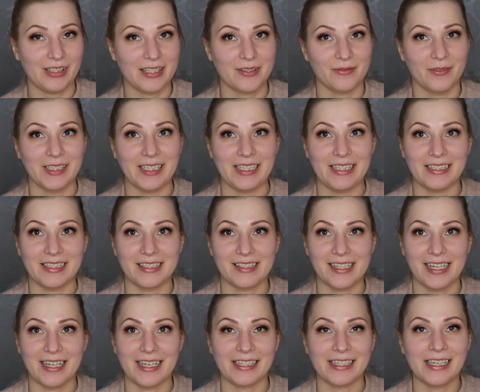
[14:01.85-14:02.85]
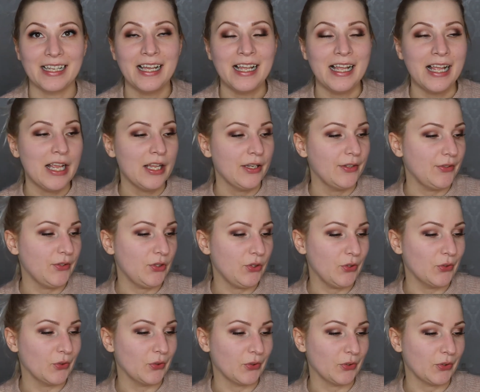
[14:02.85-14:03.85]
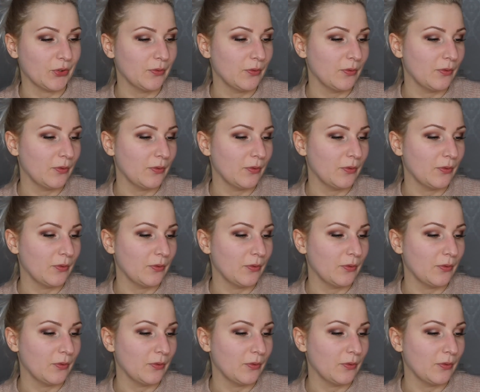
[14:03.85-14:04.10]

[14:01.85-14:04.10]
this one in the shade Nude